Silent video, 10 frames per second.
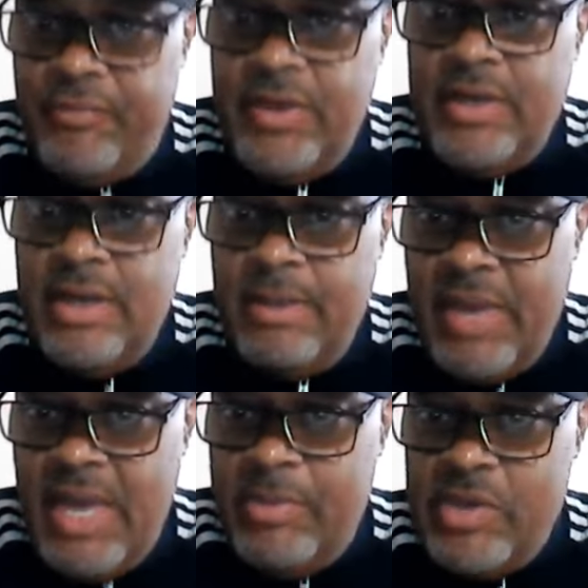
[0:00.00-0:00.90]
feeding their
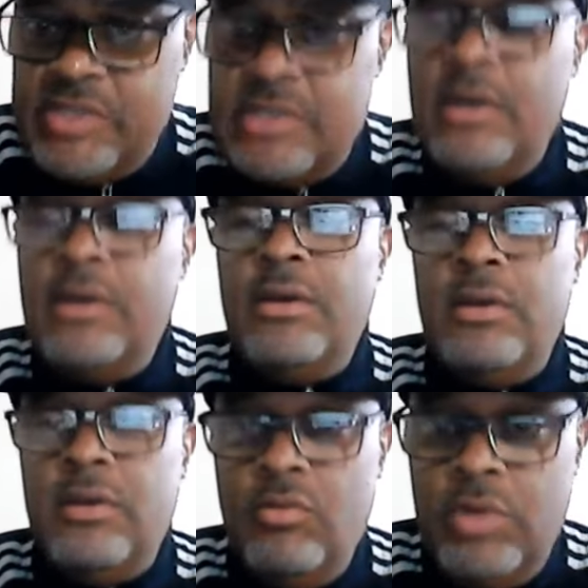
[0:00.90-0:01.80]
babies,
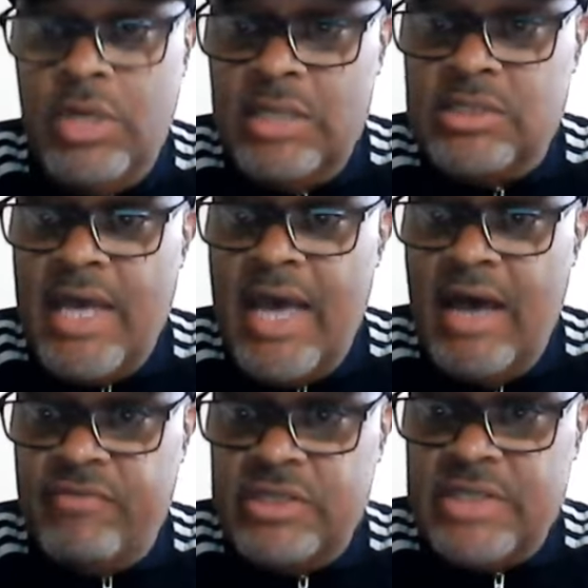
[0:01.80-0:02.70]
you need to
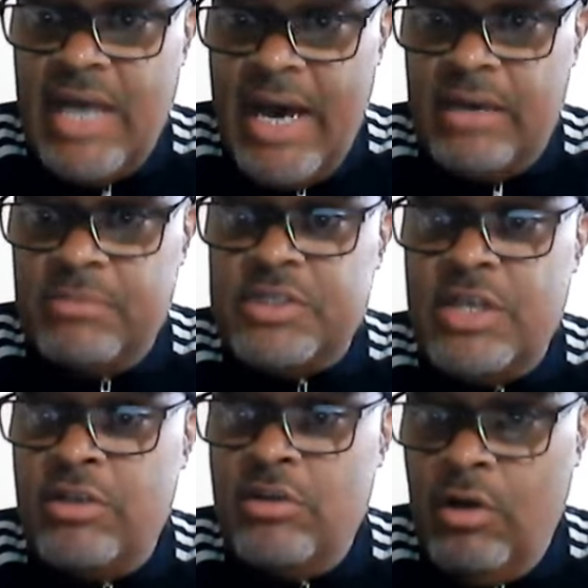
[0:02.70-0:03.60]
have these items
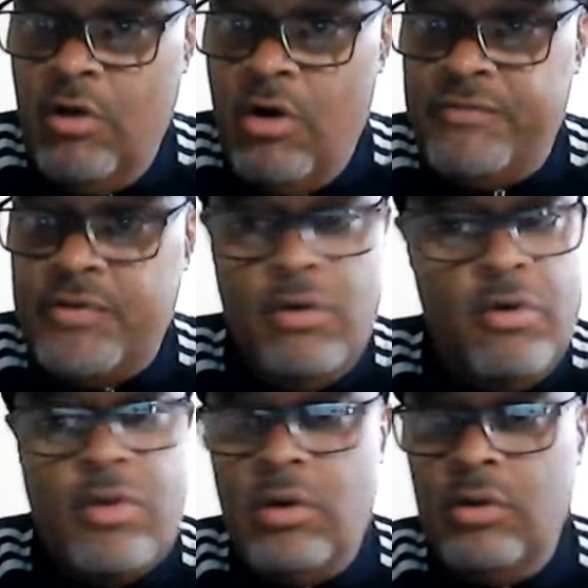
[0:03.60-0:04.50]
in your loft,
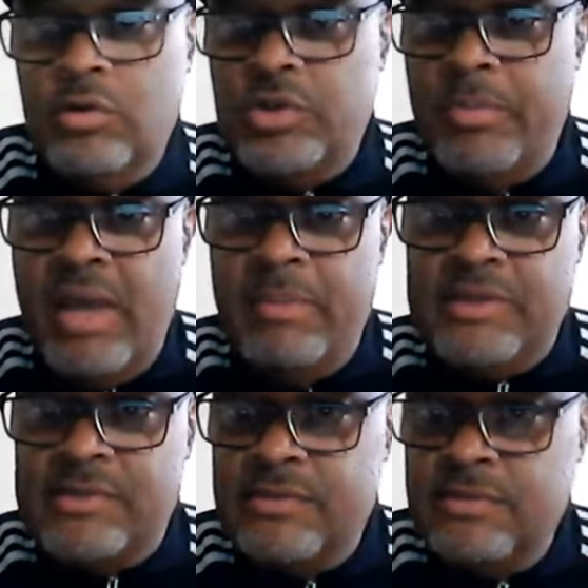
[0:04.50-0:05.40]
or you're going to lose your
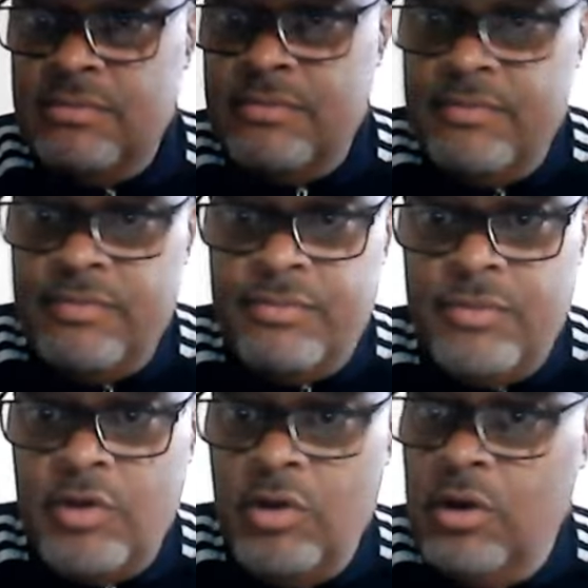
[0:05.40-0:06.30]
babies.
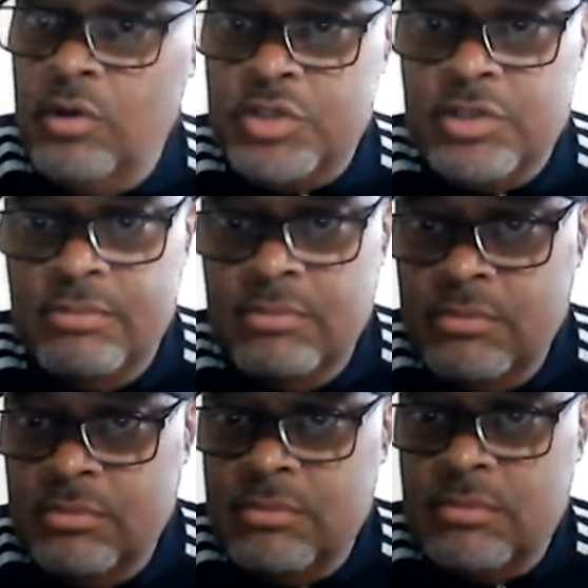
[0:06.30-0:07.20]
You're going to lose them.
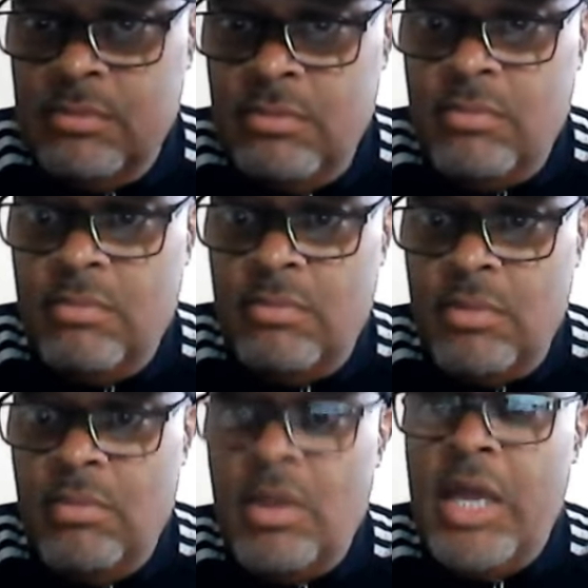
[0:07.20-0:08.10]

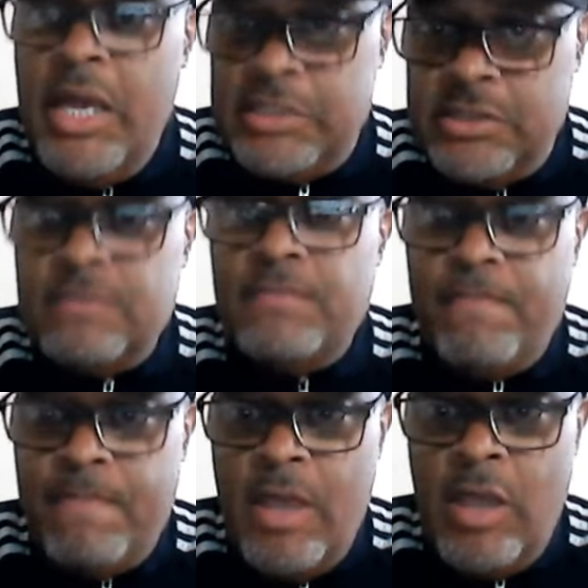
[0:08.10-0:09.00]
Is
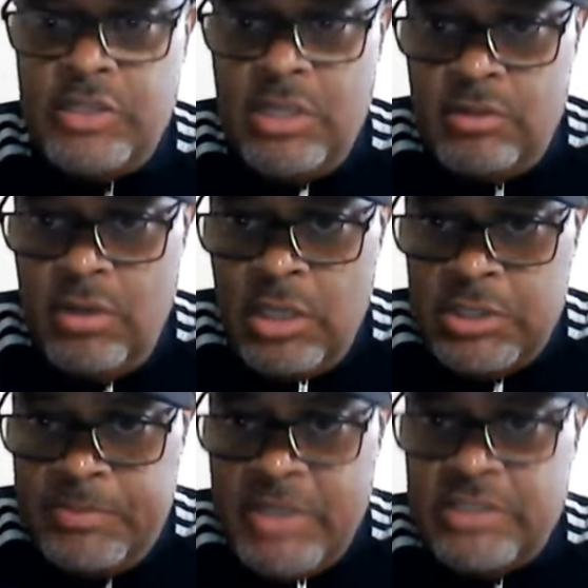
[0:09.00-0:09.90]
it
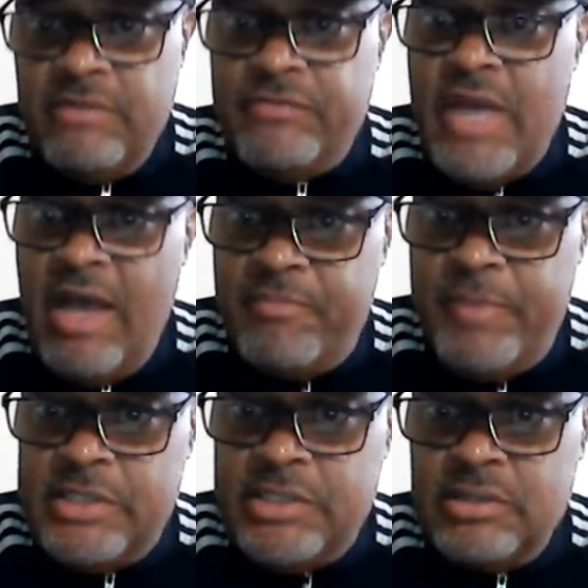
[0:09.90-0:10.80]
expensive to have
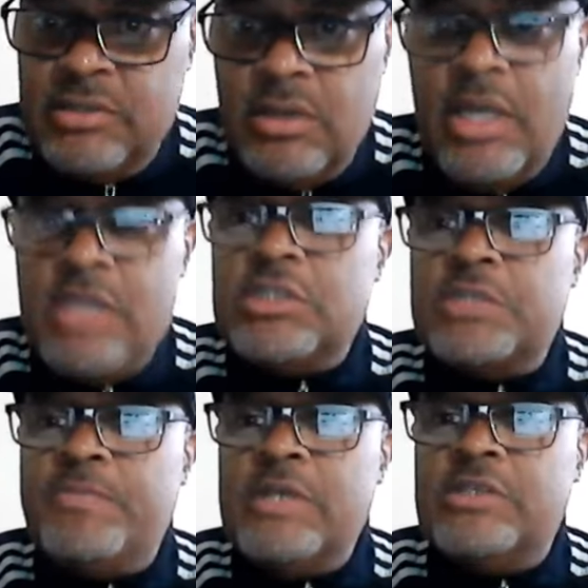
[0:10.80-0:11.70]
pigeons? It's
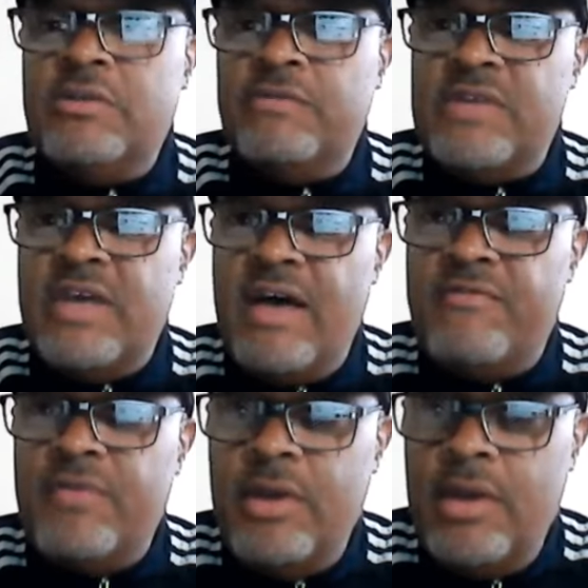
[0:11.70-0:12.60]
expensive to
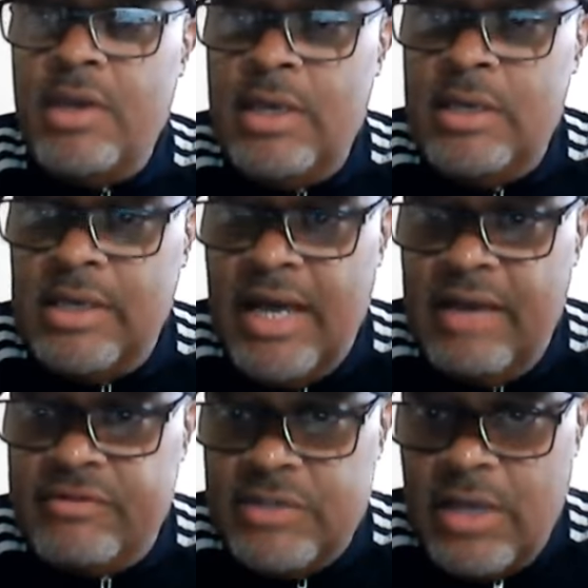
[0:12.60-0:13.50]
have any
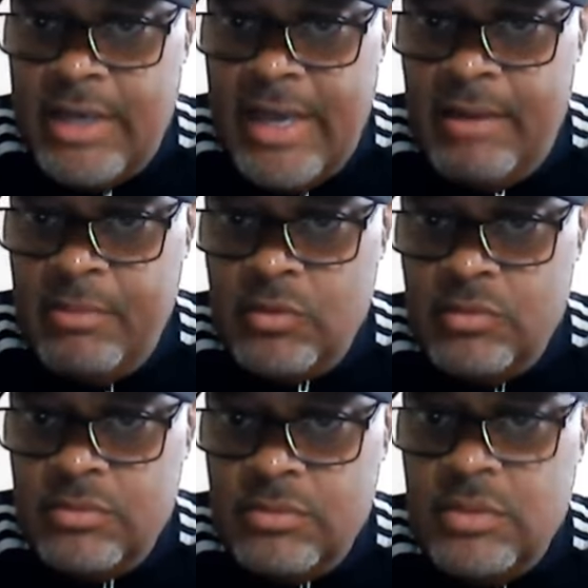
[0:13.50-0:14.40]
livestock animal.
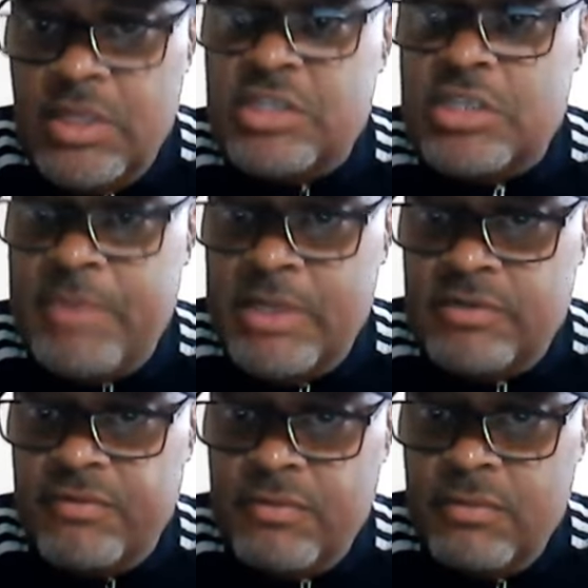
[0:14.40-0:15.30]
It's
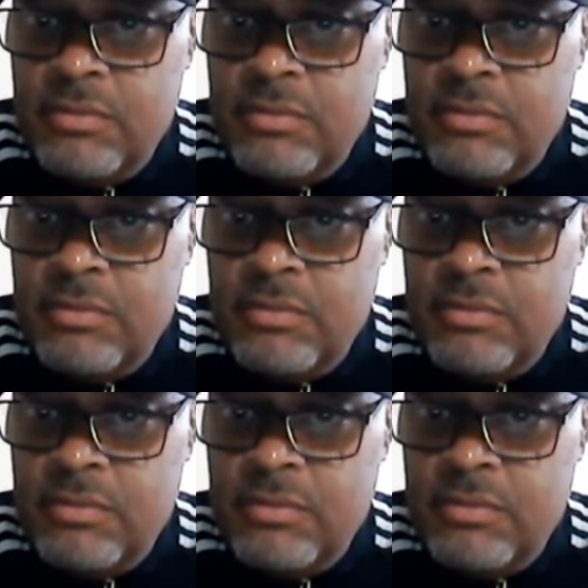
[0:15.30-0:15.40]
expensive.